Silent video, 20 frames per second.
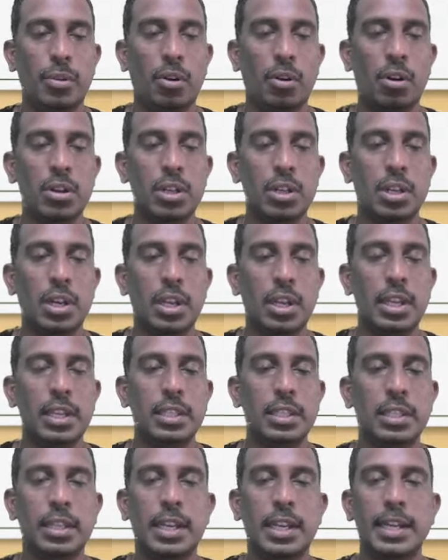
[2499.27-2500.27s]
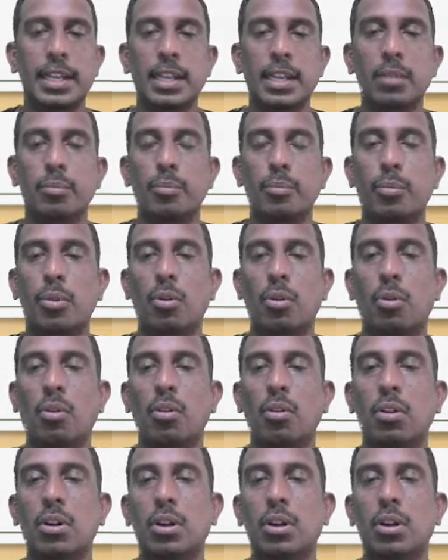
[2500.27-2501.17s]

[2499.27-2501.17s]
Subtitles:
artery is getting blocked.